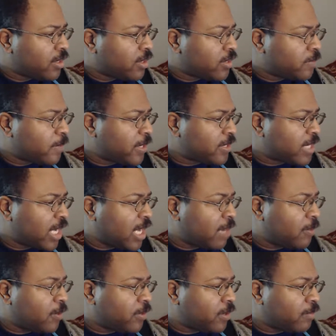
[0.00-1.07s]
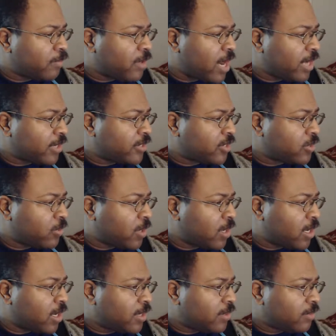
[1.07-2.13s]
Spent time on their practice
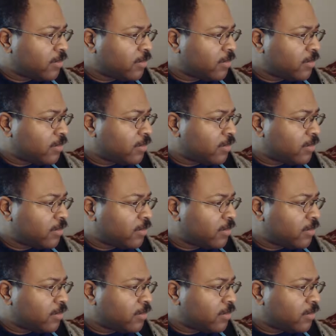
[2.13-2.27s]
squad.